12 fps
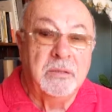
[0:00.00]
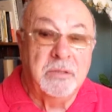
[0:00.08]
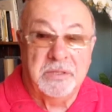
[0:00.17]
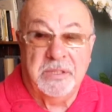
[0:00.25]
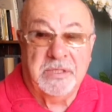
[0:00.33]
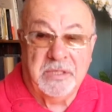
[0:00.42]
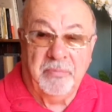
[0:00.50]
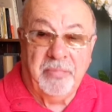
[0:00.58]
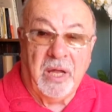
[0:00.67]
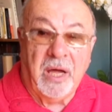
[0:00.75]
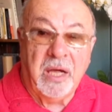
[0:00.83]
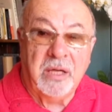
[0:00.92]
Does this
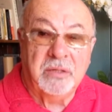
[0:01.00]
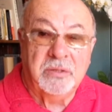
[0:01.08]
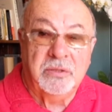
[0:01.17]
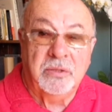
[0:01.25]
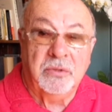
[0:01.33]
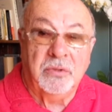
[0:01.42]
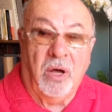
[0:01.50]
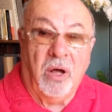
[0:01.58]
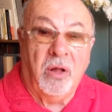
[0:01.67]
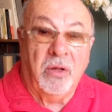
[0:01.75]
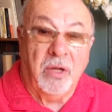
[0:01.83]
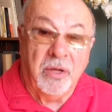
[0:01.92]
apply to
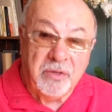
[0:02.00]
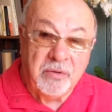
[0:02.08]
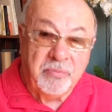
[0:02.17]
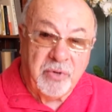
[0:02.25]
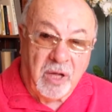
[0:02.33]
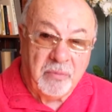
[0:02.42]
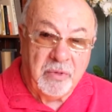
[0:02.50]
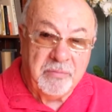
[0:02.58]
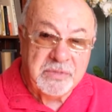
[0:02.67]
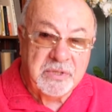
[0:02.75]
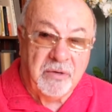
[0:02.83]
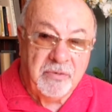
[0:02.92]
all other
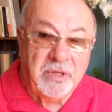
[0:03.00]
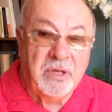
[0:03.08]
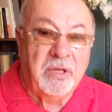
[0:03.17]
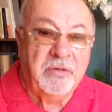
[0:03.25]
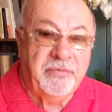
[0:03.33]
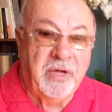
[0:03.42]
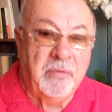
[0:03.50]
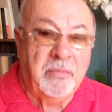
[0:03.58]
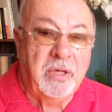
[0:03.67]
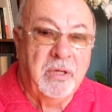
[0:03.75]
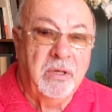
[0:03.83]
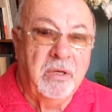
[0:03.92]
problems that run in the
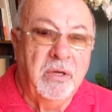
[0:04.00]
family?